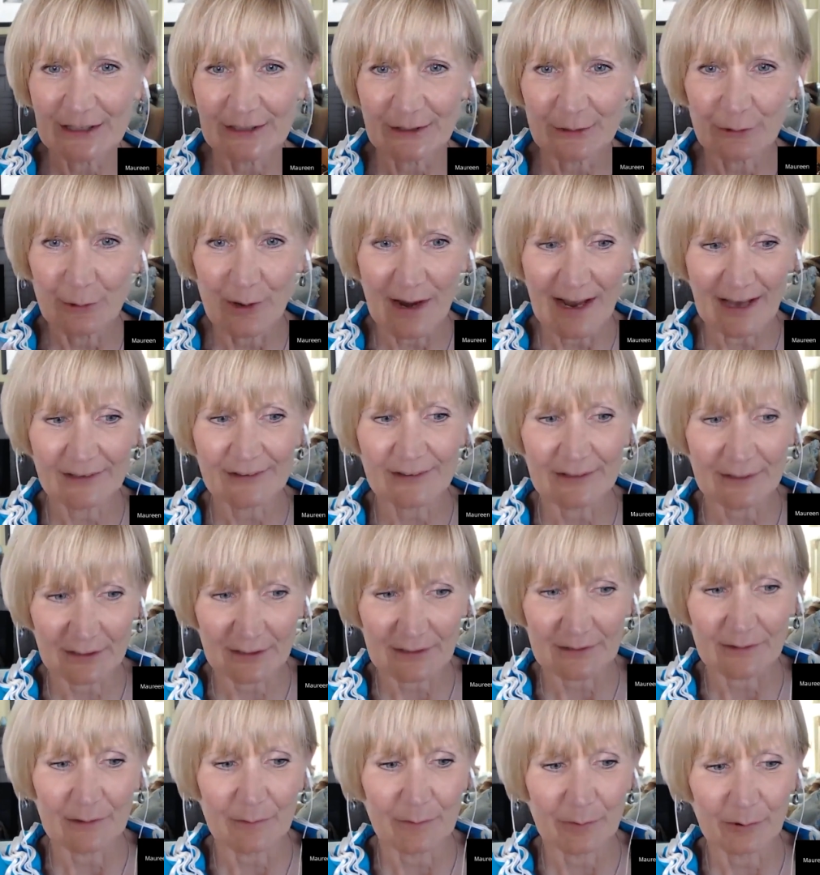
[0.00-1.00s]
who has an
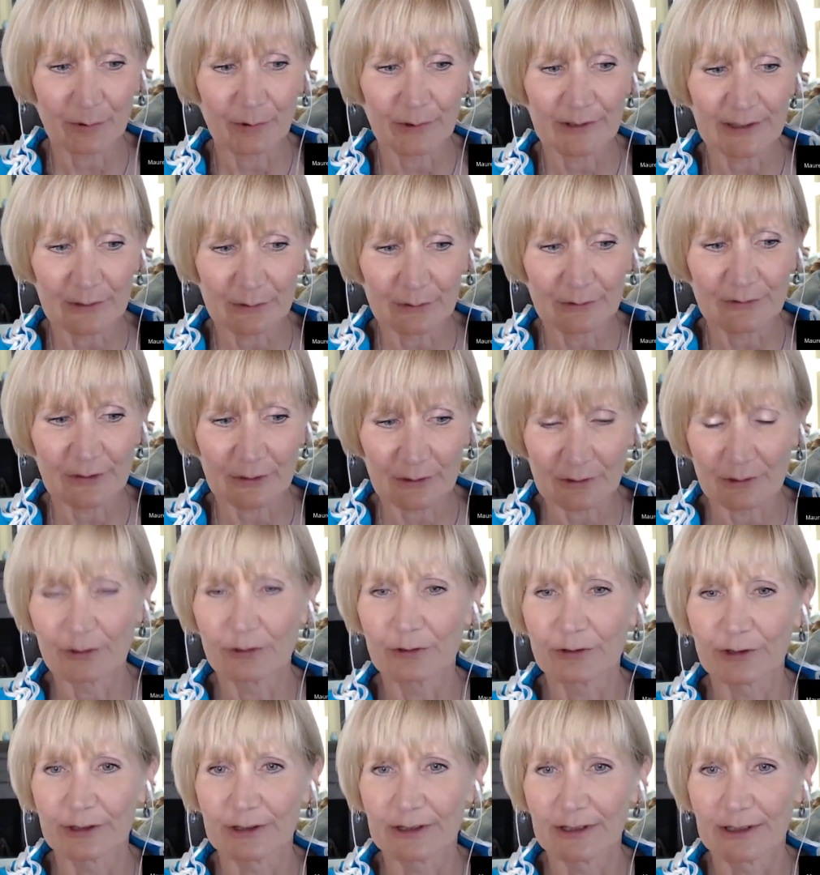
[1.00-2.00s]
employee who's a
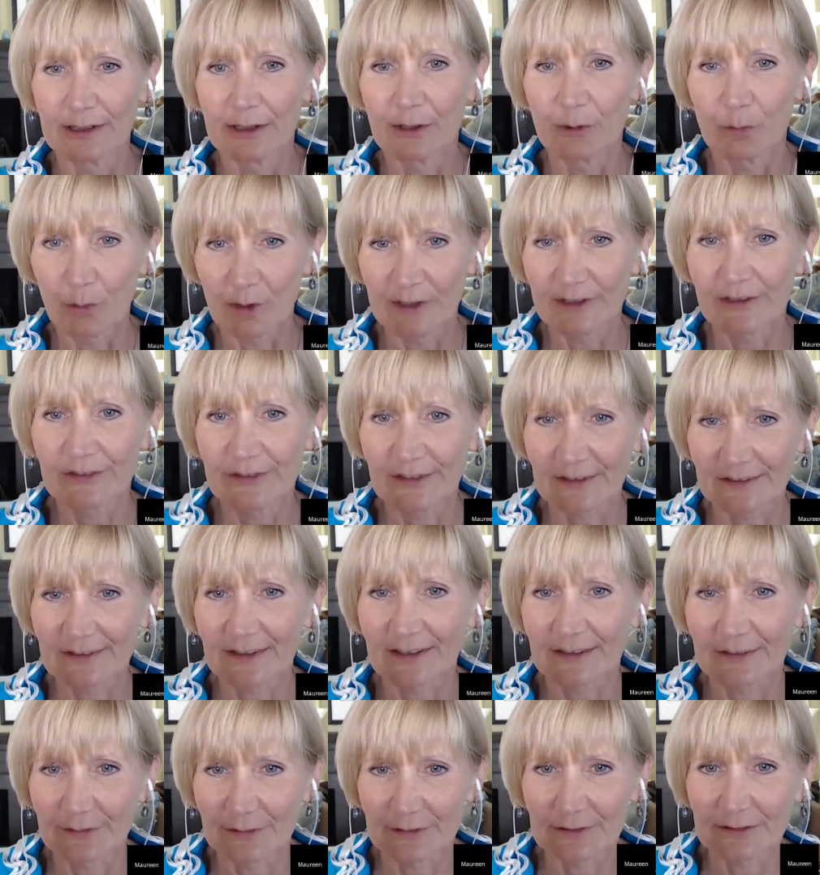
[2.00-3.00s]
coder, what does
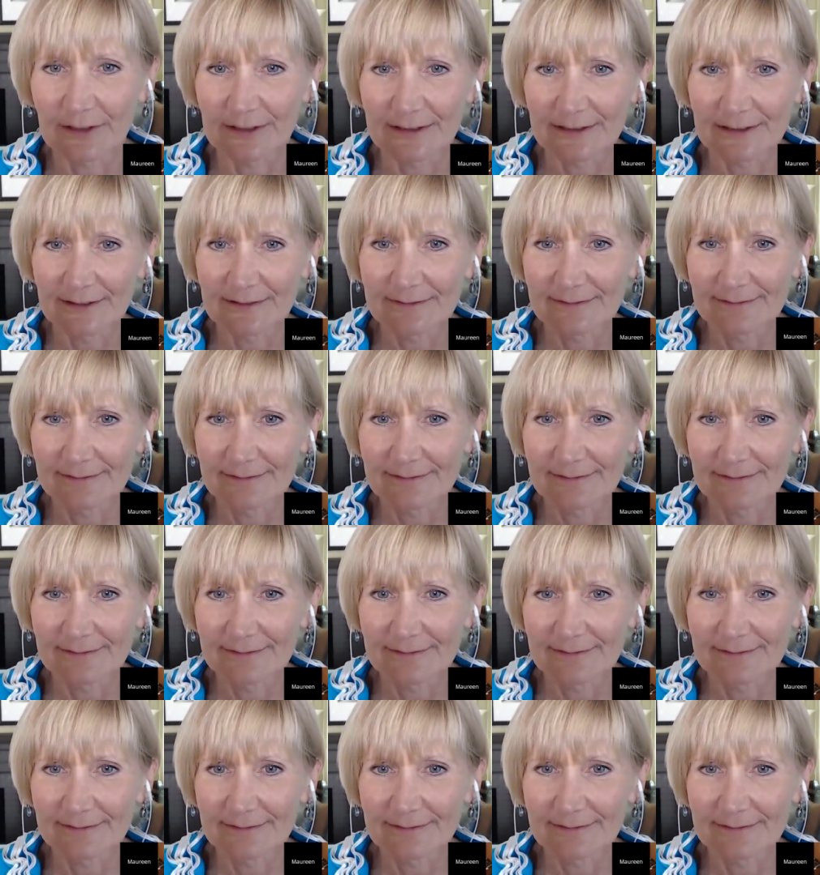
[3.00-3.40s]
success look like?